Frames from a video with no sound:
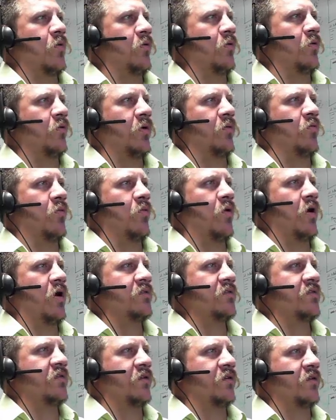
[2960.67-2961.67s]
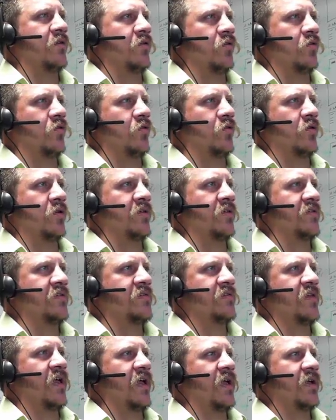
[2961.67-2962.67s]
what we want to do
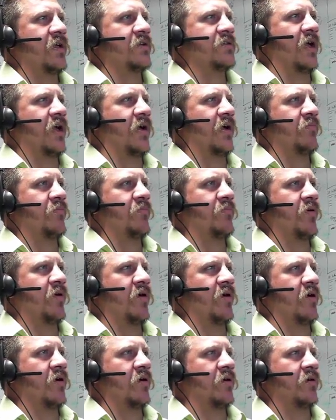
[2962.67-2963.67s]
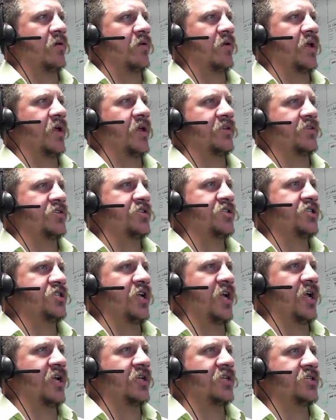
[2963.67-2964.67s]
is take that part and
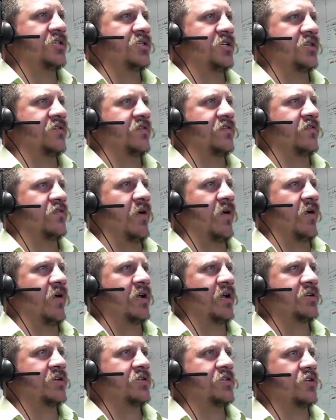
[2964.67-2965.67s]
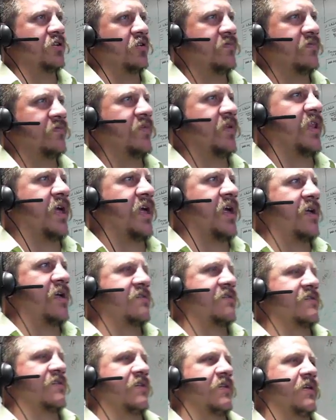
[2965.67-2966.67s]
change its directional
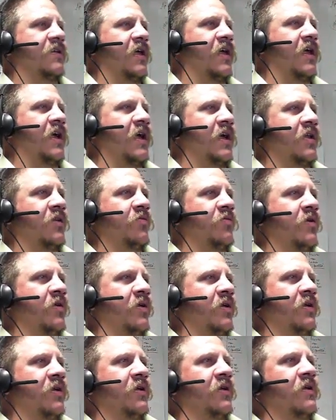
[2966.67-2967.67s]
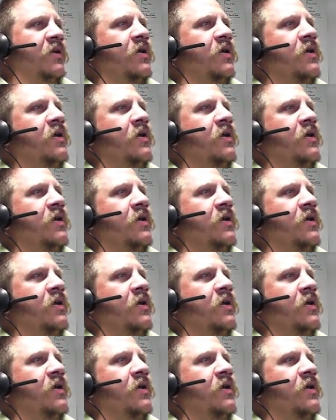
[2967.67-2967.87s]
velocity. Now how do we